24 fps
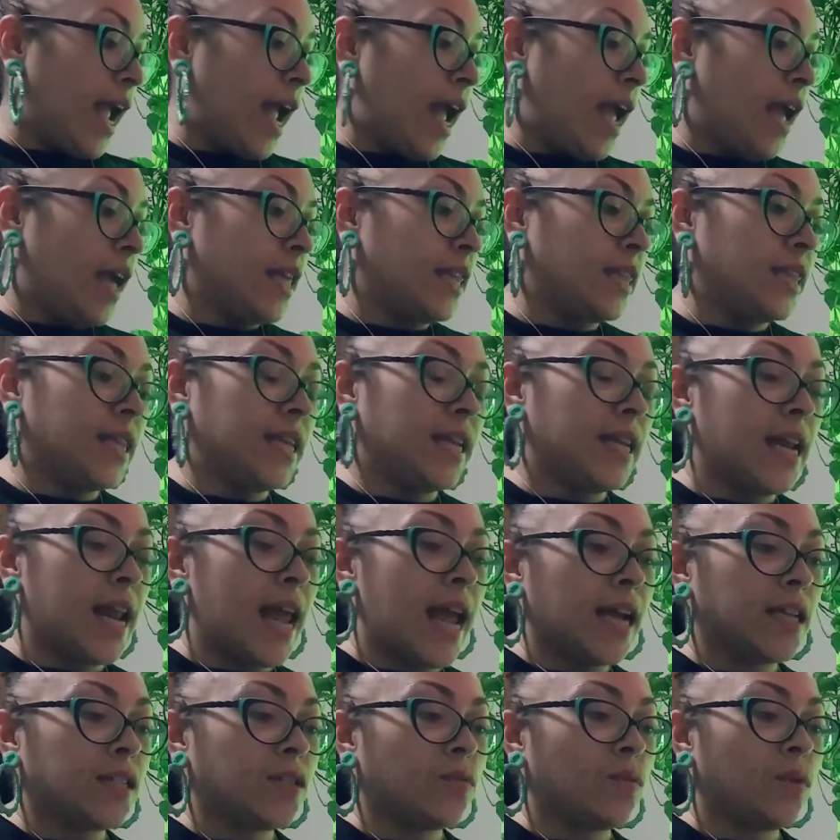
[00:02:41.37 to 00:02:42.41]
And the
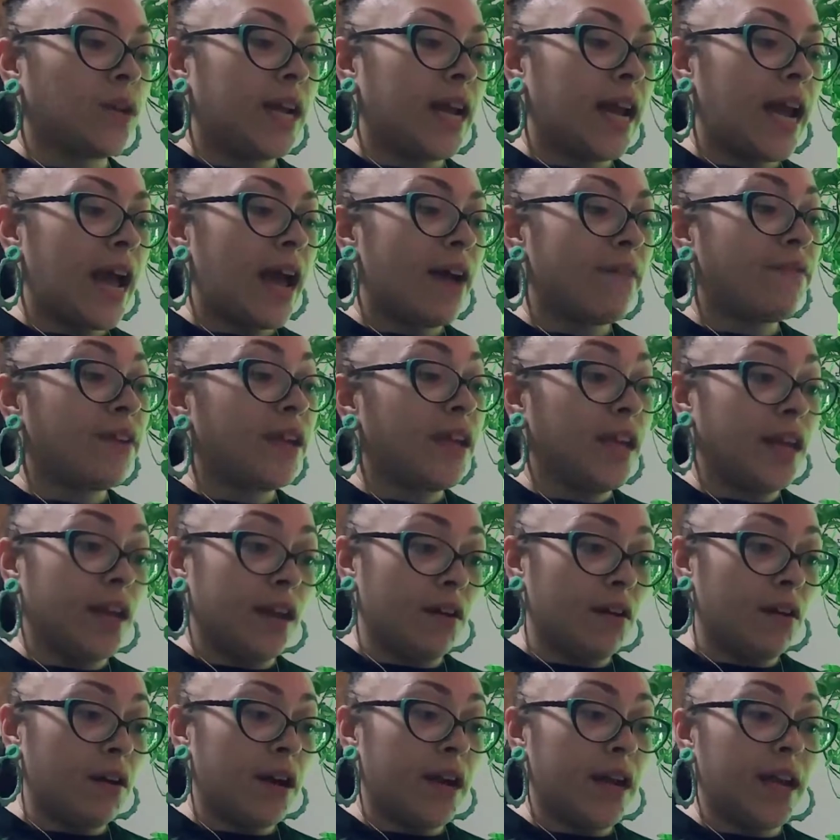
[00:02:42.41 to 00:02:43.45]
next one I have
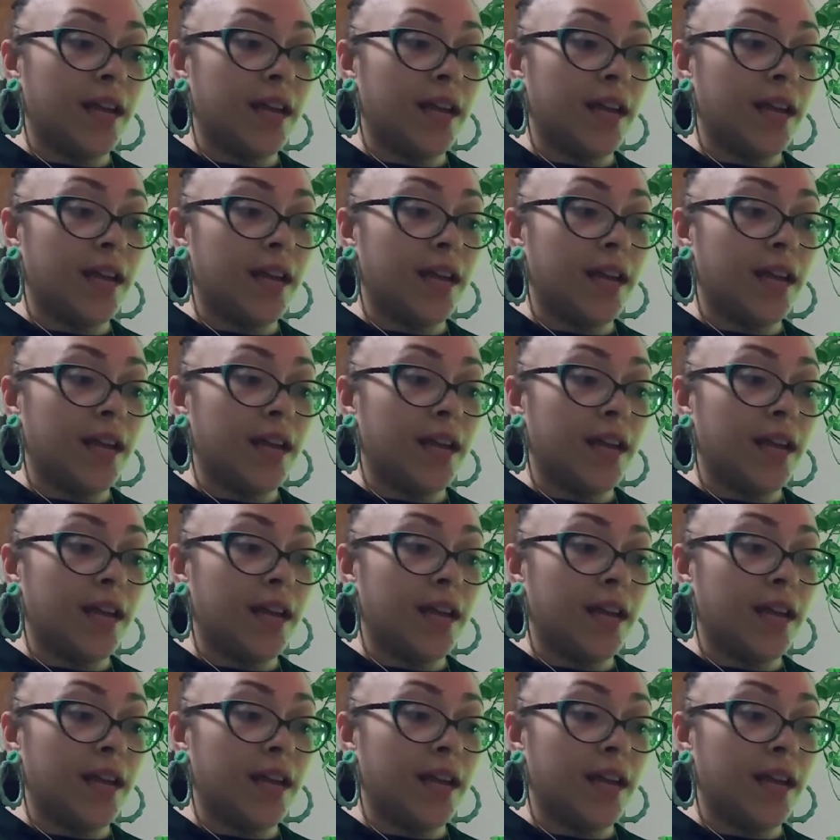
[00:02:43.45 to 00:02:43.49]
here